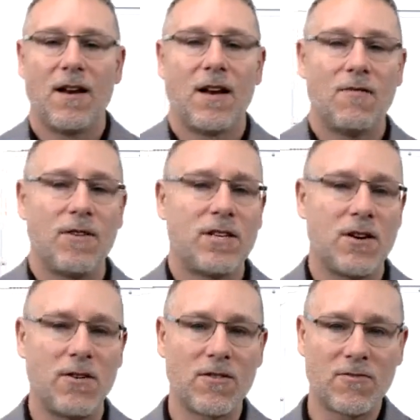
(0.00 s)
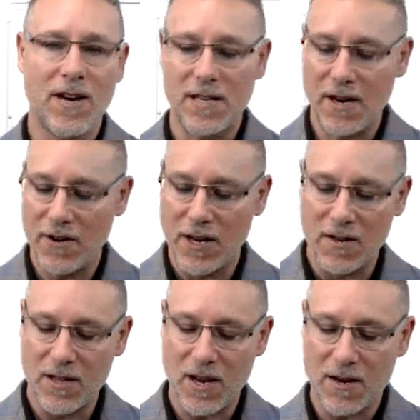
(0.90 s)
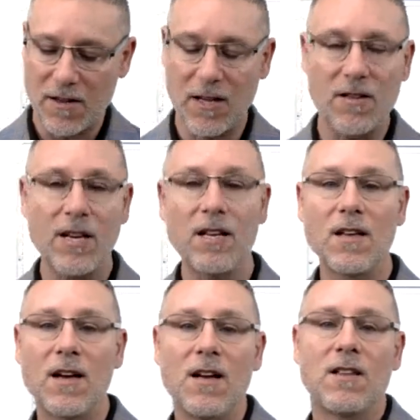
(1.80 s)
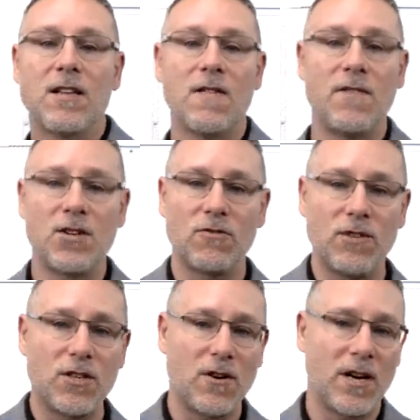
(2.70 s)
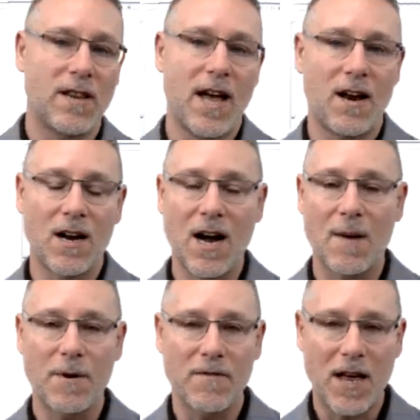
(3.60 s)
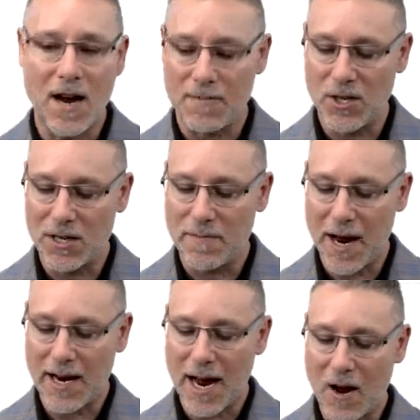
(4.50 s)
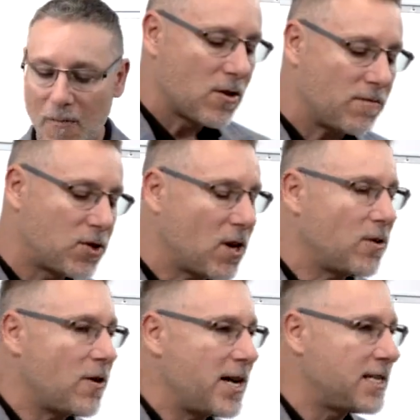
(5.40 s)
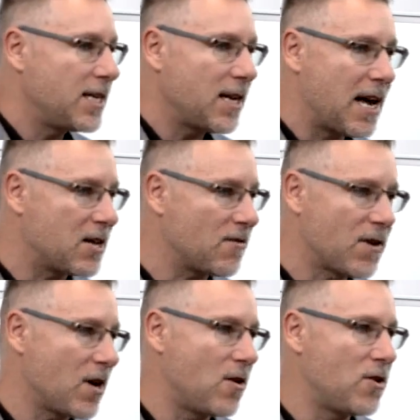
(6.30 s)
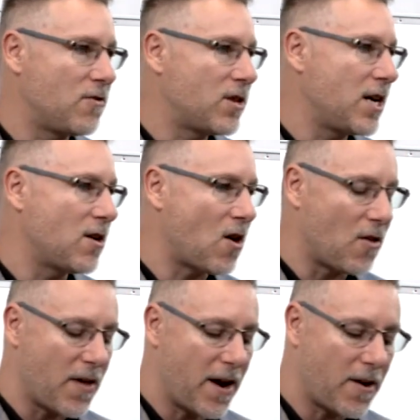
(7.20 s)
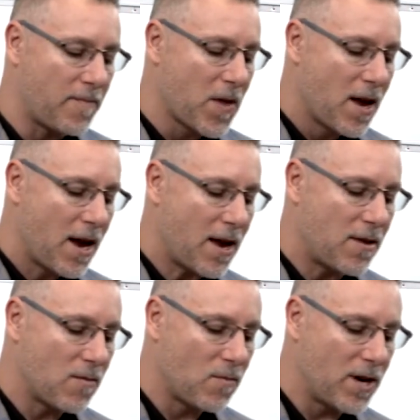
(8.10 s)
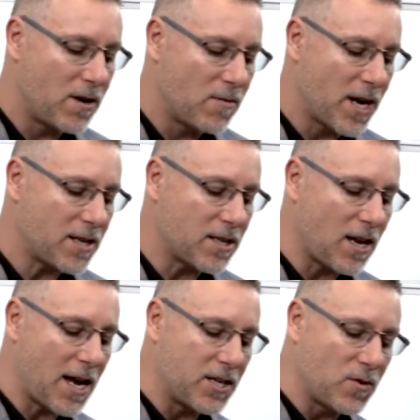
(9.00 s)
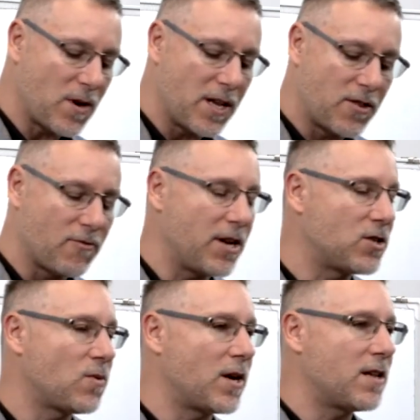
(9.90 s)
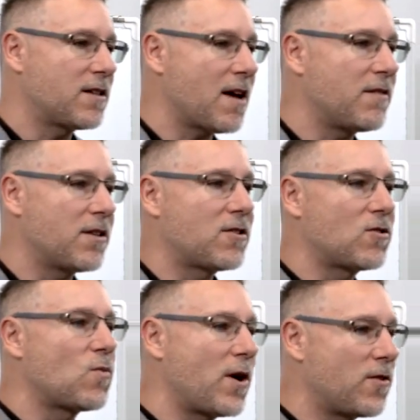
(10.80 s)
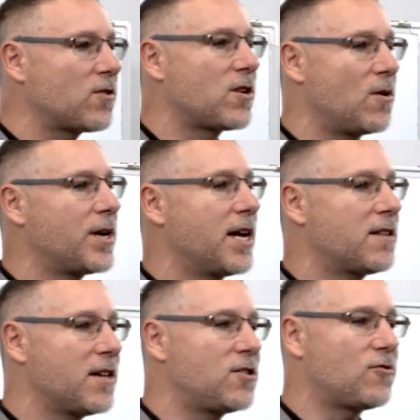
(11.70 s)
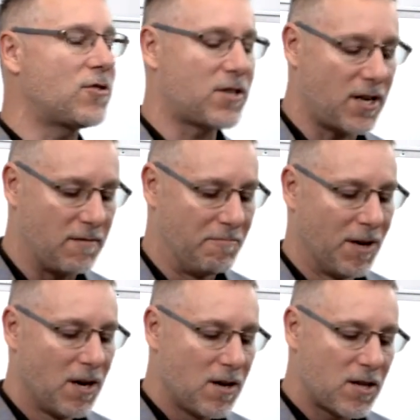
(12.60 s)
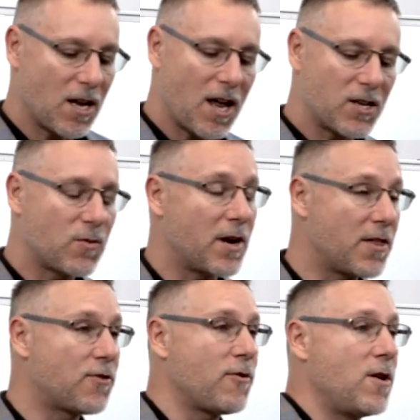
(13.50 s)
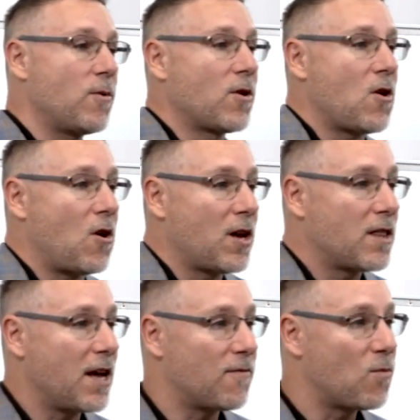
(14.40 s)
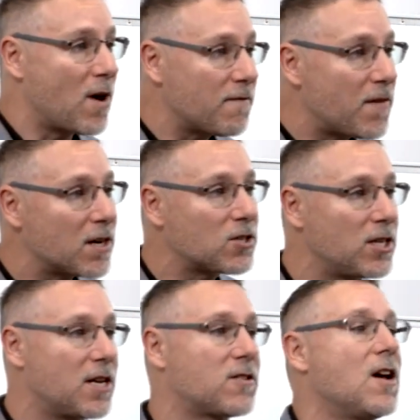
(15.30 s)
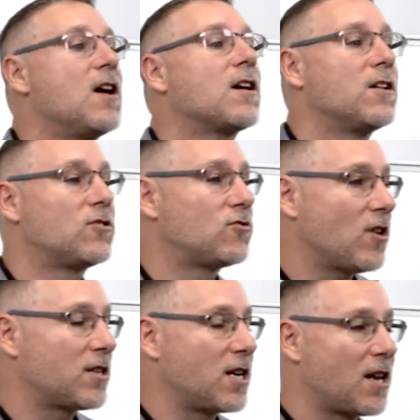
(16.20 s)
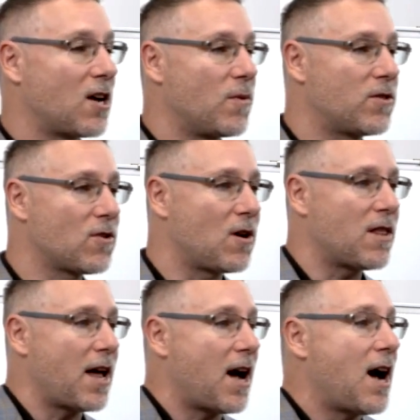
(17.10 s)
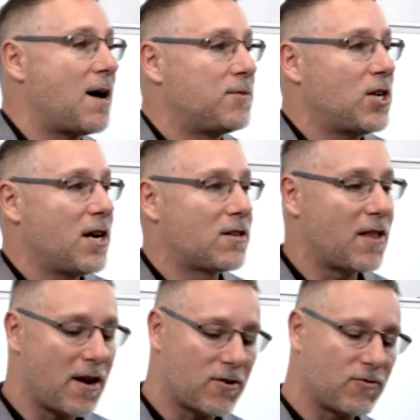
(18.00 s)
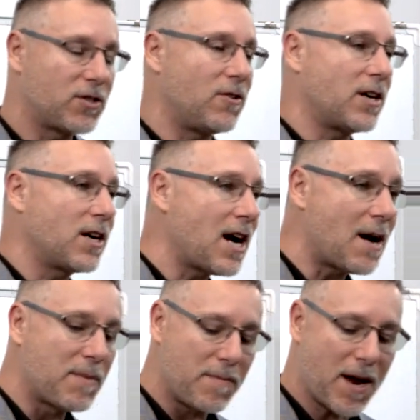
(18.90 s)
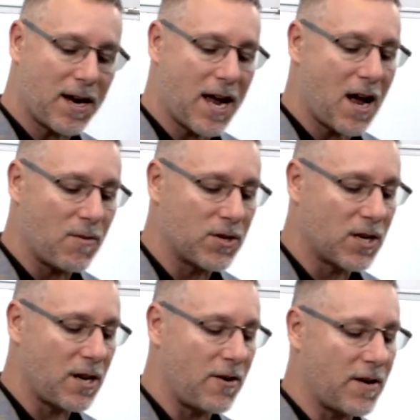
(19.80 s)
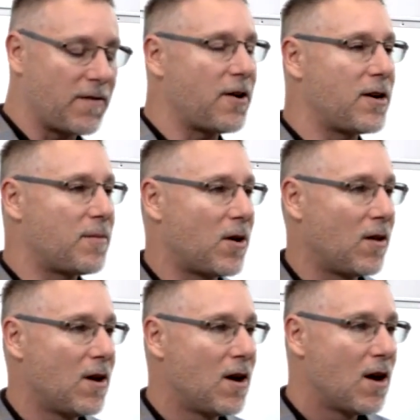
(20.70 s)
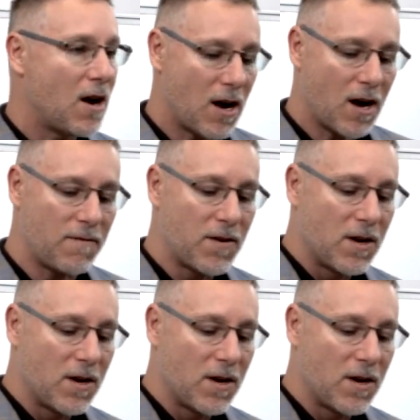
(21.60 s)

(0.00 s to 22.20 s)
it returns right there. You can see on 16 the definition returning a copy of that object back out. So I've shown you 18 lines of code. You see it all there. And we get to line 23 and 27. This is where this code gets interesting. See on line 23, we're calling the f1 function. It's constructing, like we saw, that object there. It's returning a copy back out. We're declaring a variable of